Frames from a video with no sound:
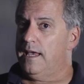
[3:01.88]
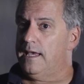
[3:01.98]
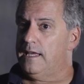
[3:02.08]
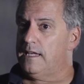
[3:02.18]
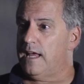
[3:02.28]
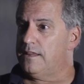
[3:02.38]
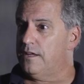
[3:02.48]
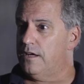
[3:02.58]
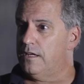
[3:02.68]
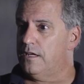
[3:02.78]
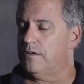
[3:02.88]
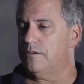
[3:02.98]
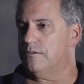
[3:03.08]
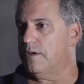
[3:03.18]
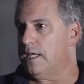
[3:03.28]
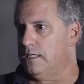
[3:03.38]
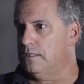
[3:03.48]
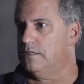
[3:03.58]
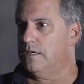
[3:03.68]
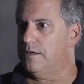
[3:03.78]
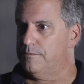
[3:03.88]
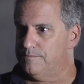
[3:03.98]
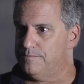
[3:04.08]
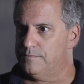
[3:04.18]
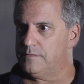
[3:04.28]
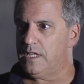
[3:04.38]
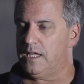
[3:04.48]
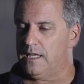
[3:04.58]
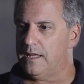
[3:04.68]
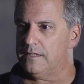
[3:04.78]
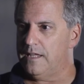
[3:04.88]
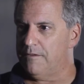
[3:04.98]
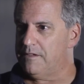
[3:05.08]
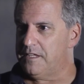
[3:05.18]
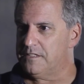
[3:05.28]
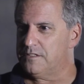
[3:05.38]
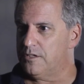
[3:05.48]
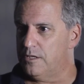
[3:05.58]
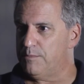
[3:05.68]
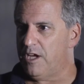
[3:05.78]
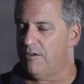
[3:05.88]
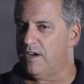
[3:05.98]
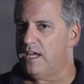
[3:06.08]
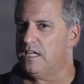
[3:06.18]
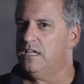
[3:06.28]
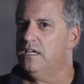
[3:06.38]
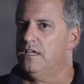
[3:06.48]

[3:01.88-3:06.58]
And I thought, oh, great, you know, everything's going to be all right.